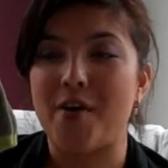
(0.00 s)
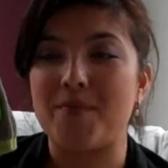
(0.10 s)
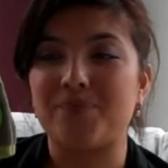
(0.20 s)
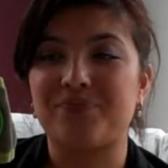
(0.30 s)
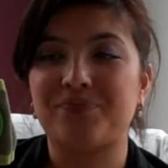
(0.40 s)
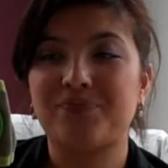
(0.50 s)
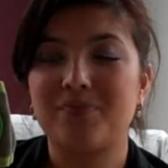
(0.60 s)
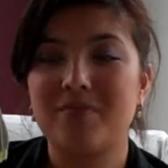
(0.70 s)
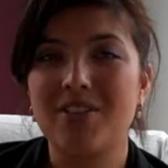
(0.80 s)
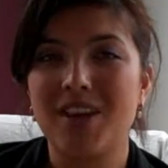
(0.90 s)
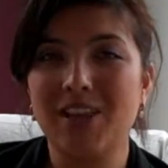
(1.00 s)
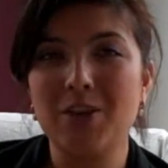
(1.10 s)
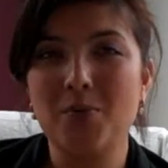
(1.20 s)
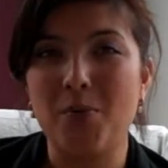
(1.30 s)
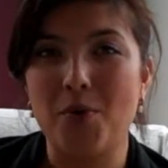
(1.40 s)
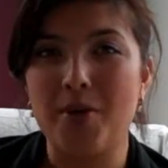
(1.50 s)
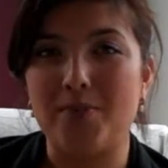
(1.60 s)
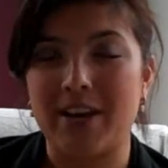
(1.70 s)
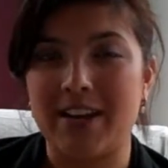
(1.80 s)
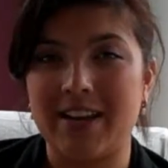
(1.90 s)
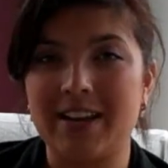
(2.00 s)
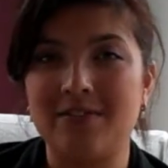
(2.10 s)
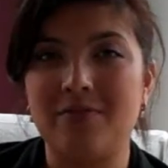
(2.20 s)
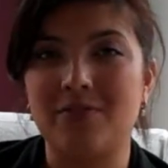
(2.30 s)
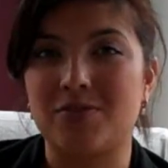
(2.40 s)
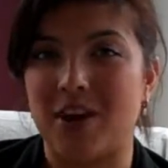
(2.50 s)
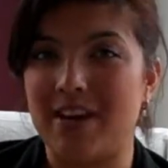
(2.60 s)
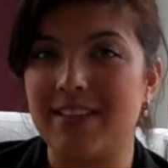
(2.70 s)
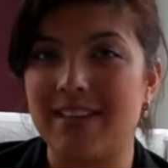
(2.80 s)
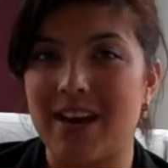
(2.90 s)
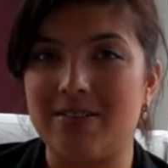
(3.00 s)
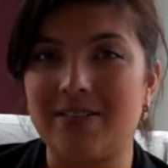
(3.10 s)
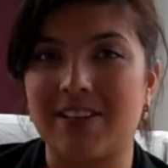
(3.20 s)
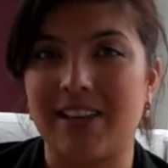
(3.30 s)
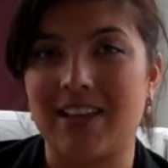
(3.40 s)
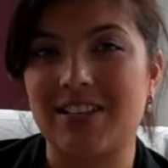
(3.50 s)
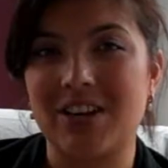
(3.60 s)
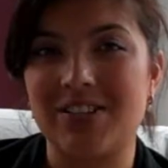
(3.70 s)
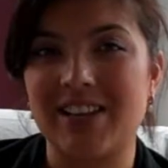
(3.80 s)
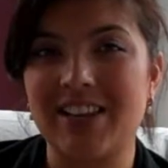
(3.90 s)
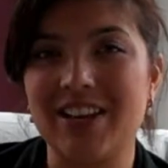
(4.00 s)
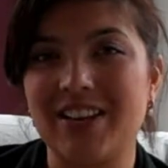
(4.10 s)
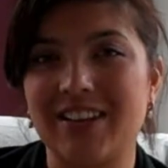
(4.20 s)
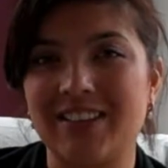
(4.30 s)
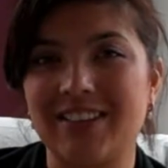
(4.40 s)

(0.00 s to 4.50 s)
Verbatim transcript: um, little boy Brayden try these out, so let's go take a look.